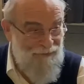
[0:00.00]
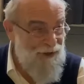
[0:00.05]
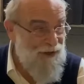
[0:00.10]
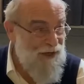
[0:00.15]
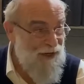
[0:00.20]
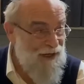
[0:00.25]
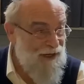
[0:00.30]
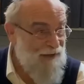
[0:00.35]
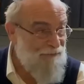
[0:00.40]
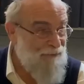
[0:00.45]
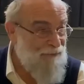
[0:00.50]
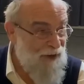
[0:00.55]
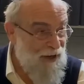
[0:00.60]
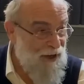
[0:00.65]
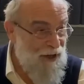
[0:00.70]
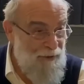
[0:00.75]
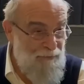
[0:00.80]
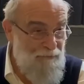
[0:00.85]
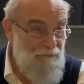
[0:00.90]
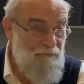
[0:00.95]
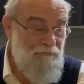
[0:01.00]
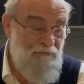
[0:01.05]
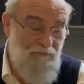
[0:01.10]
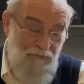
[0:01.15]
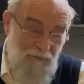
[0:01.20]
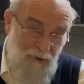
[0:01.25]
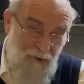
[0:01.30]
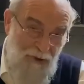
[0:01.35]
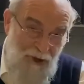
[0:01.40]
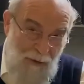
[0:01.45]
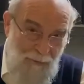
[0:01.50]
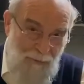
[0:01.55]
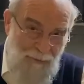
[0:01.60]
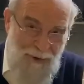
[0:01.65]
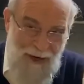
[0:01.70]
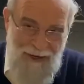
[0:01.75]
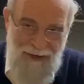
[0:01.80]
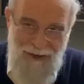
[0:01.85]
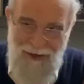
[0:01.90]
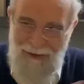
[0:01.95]
you need an
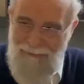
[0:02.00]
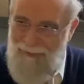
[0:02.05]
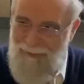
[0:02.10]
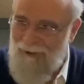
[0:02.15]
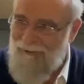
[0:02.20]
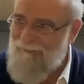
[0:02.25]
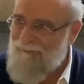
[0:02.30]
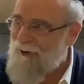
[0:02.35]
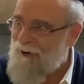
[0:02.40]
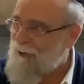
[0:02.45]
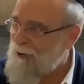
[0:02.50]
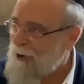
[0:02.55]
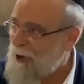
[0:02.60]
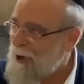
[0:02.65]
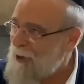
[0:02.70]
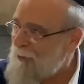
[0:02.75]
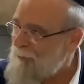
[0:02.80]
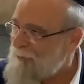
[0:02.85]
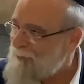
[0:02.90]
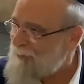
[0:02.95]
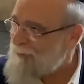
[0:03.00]
upgrade in your portfolio,